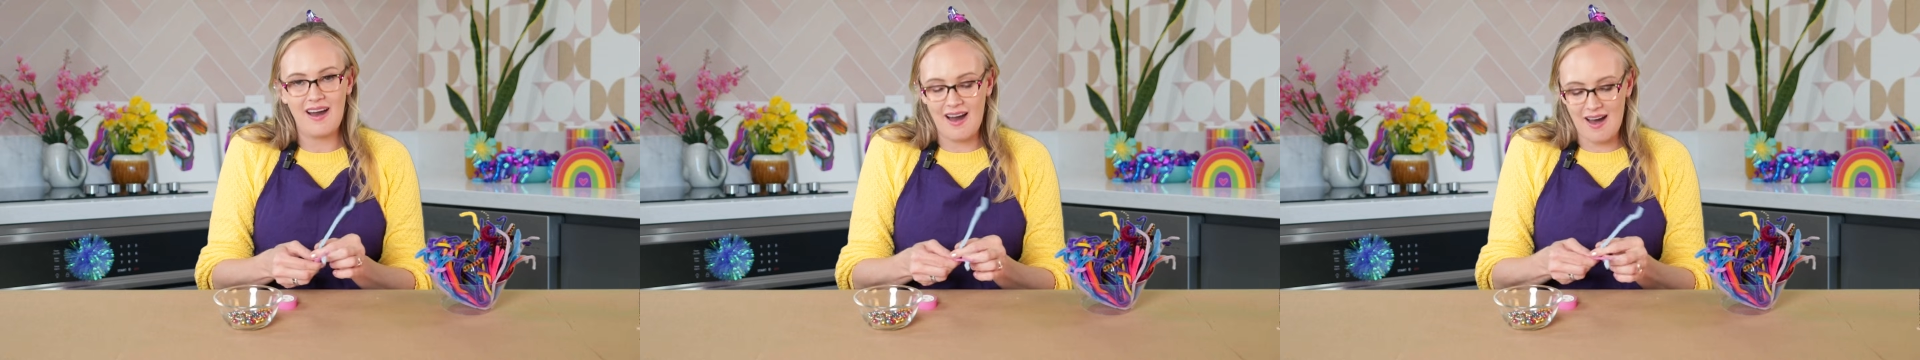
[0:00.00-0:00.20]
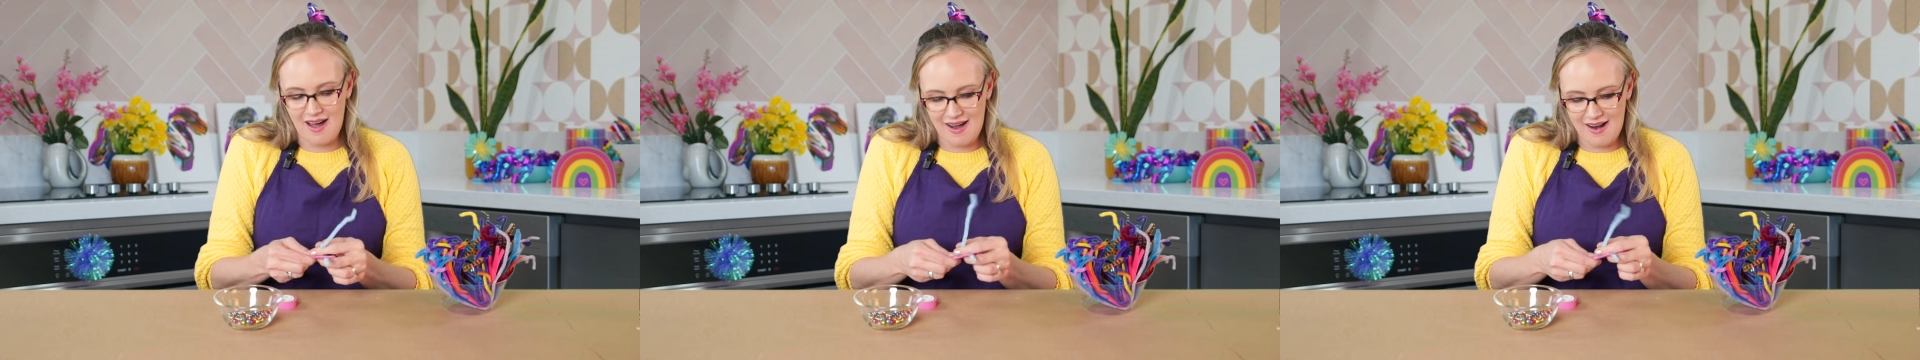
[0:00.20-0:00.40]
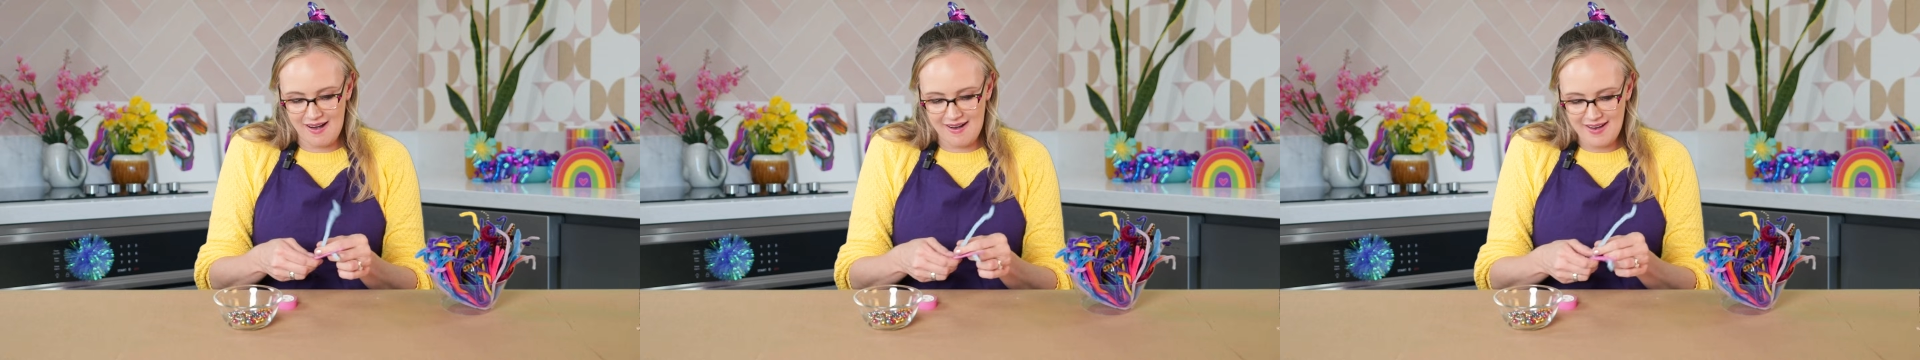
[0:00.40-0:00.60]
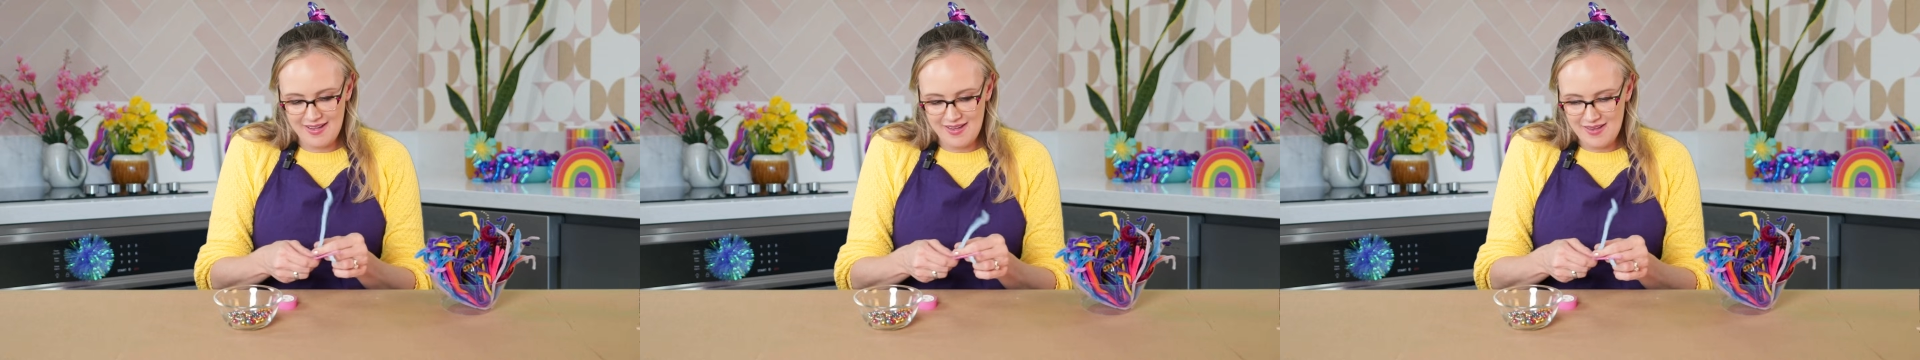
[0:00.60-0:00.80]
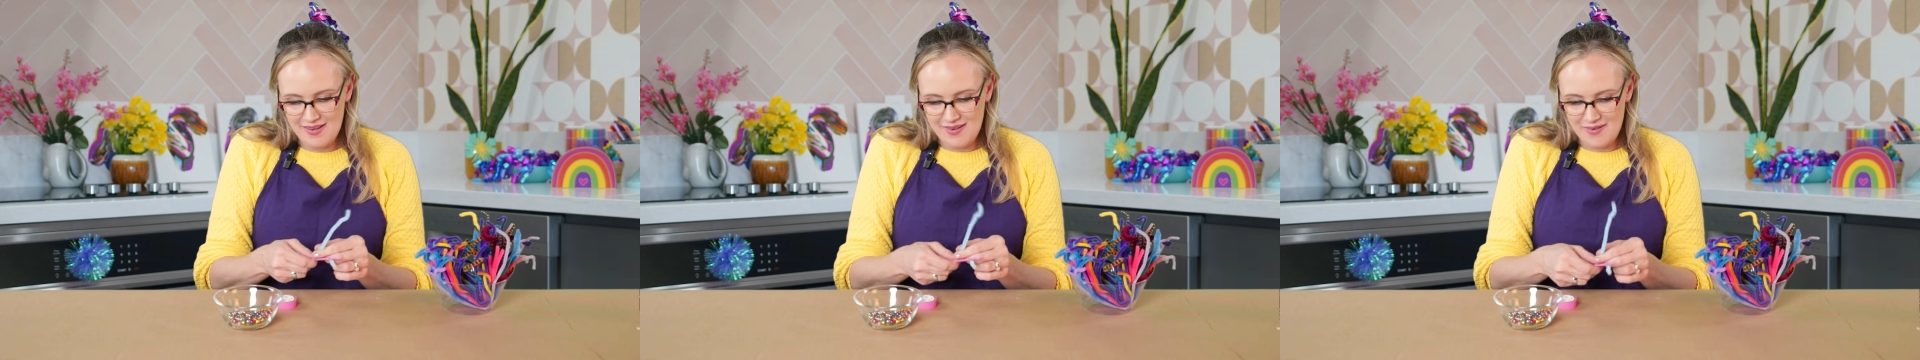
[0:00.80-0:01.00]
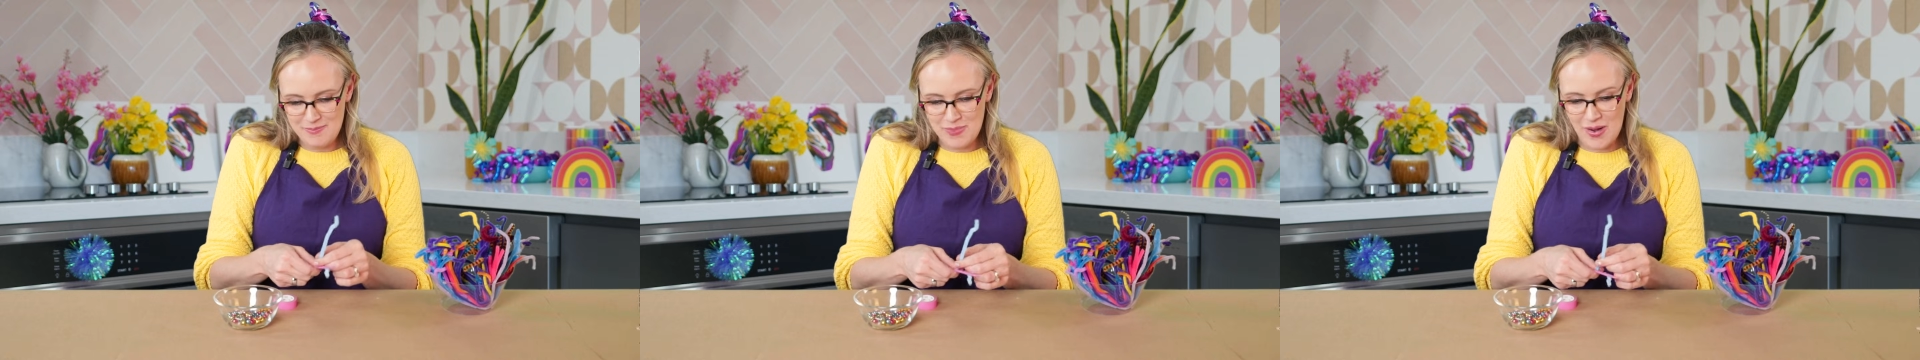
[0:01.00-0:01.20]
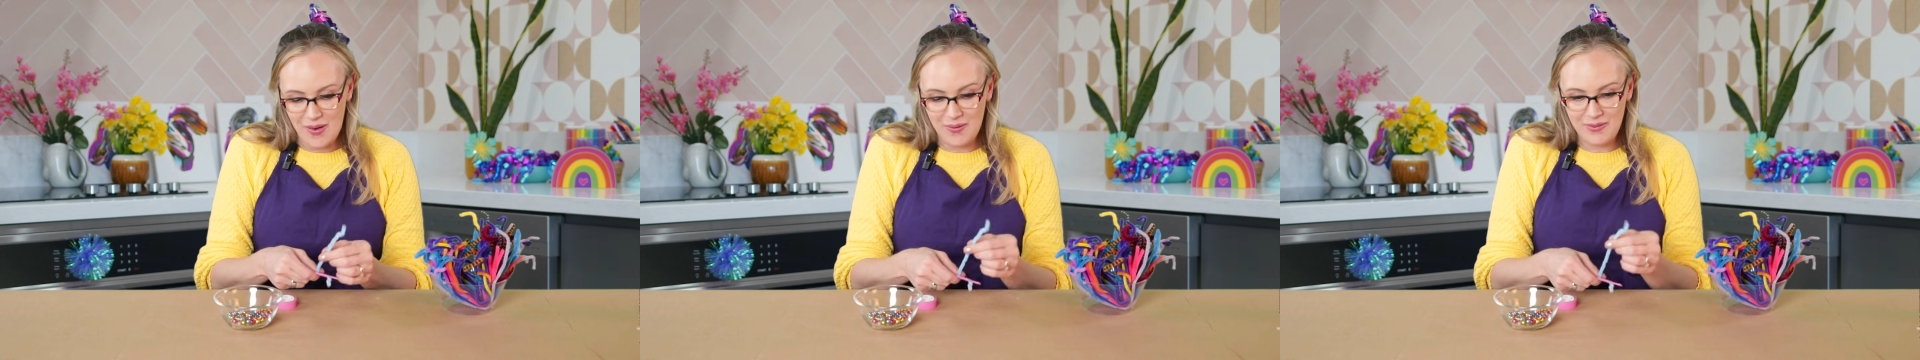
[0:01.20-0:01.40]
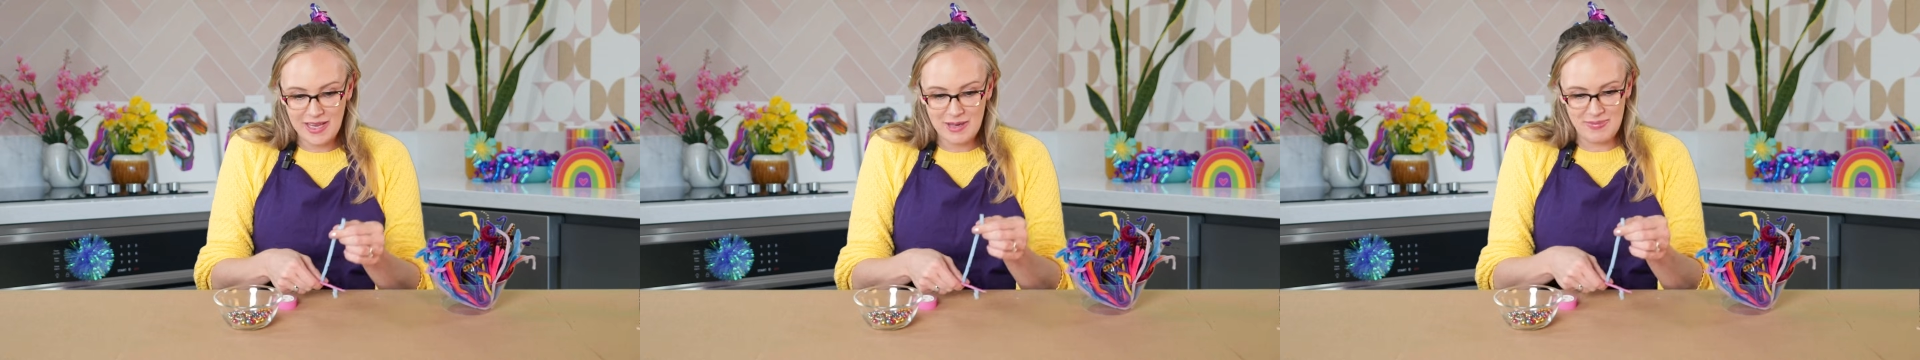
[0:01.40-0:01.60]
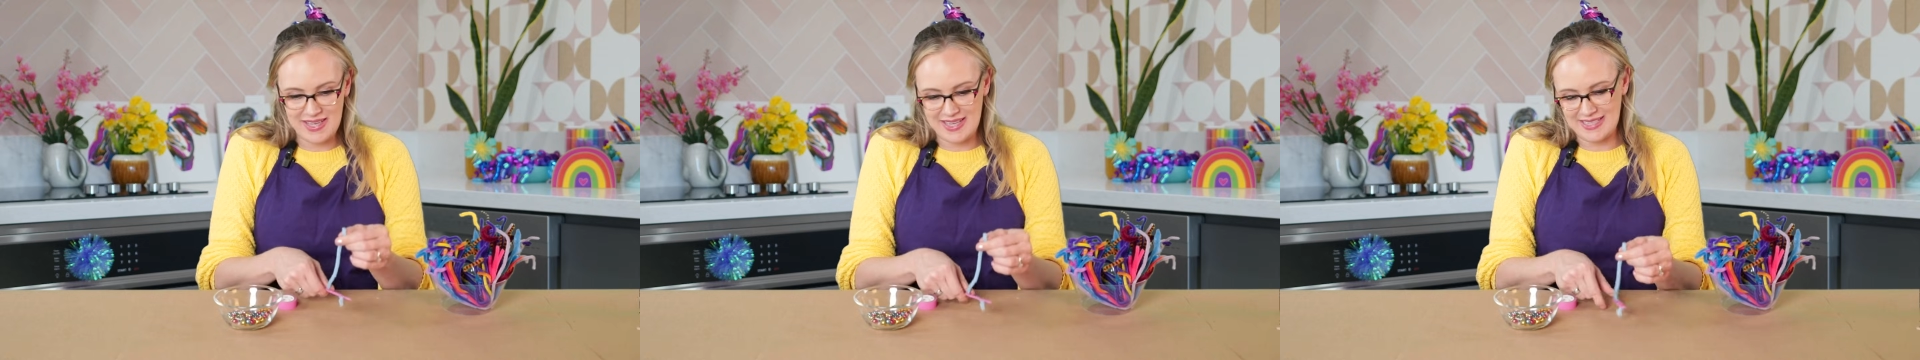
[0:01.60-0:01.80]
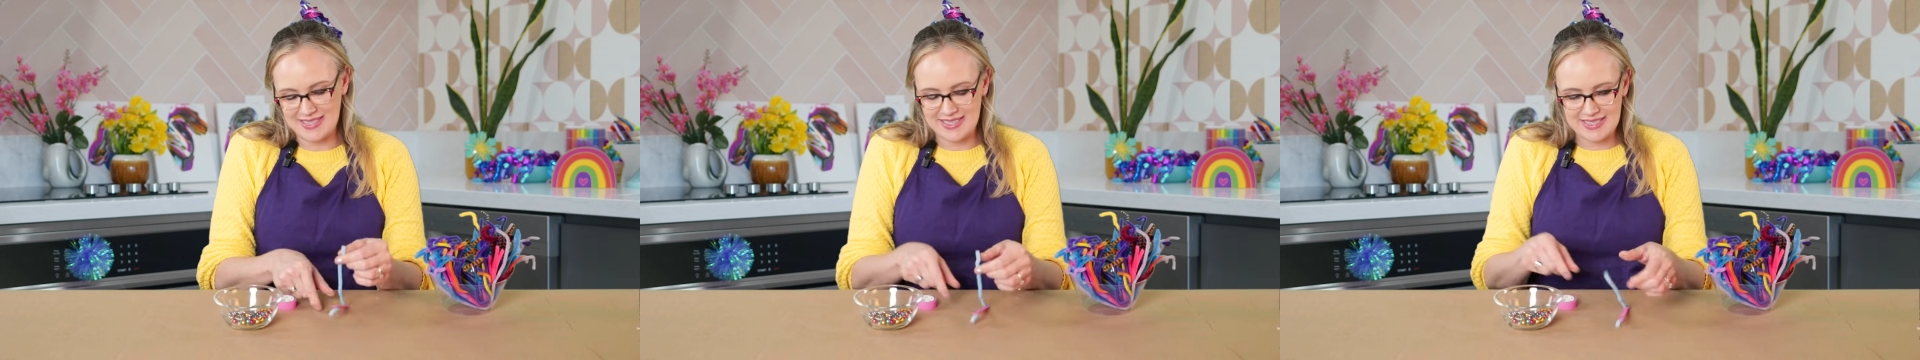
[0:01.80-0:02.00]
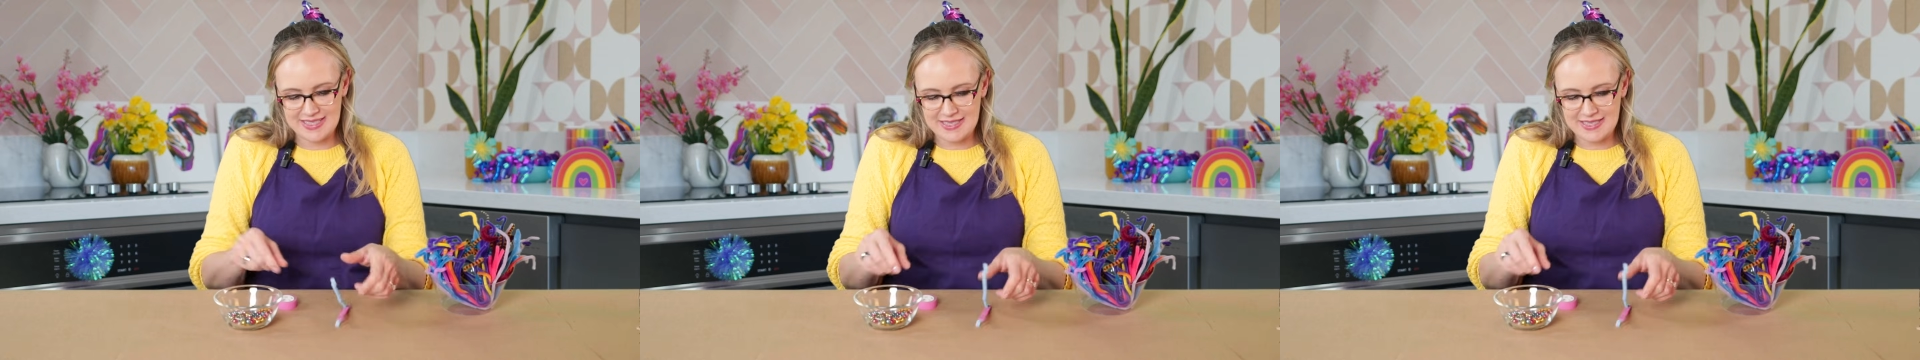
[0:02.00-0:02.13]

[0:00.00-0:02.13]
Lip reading: our pony beads.